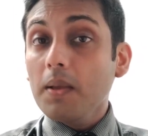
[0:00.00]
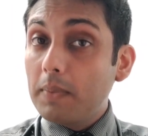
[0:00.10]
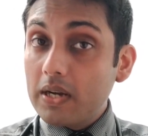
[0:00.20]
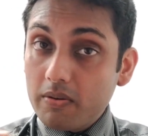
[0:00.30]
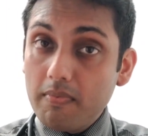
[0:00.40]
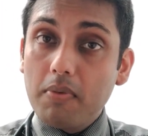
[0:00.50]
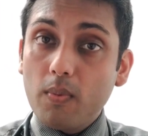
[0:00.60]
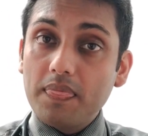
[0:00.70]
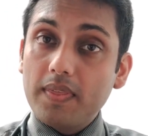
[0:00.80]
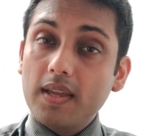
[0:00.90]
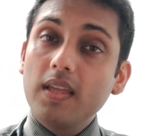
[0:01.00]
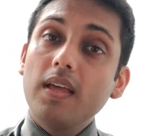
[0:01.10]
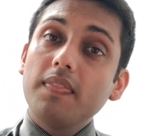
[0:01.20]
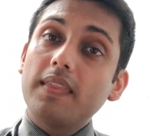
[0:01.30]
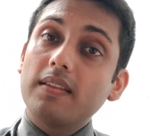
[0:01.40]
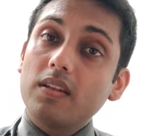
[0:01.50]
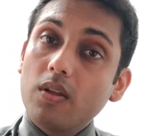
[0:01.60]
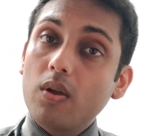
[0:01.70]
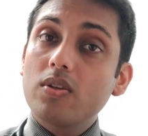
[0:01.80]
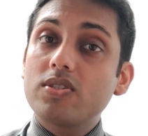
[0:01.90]
But remember one thing that the
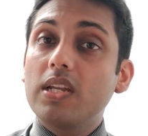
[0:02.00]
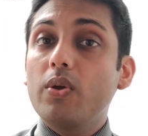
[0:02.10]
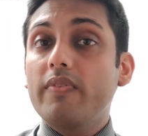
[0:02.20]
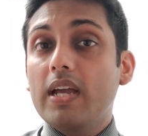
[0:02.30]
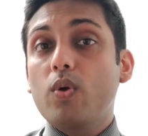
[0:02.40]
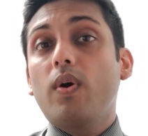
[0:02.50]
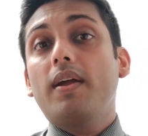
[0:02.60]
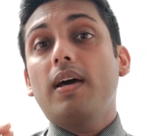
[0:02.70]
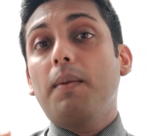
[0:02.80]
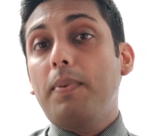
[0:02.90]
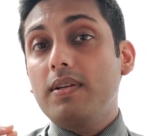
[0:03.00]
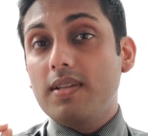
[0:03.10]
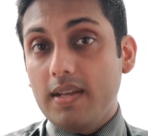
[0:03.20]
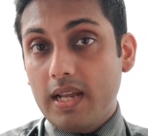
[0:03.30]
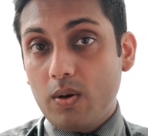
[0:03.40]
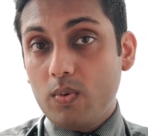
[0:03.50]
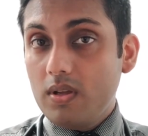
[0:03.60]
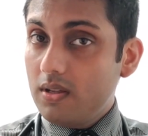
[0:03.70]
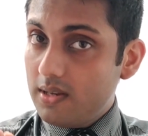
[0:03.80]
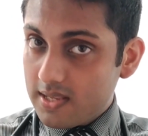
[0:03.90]
knowledge that you've acquired up until now
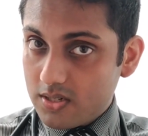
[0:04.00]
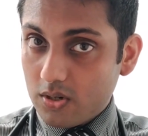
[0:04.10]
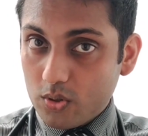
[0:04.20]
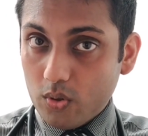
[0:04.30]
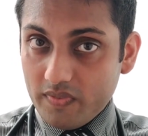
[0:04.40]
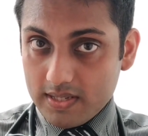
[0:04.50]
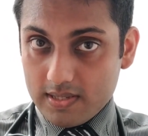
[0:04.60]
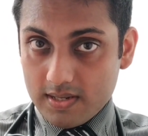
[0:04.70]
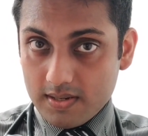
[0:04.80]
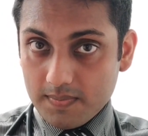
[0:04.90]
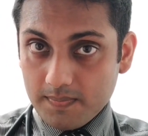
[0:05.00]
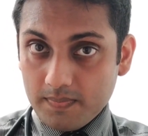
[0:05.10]
does not go waste.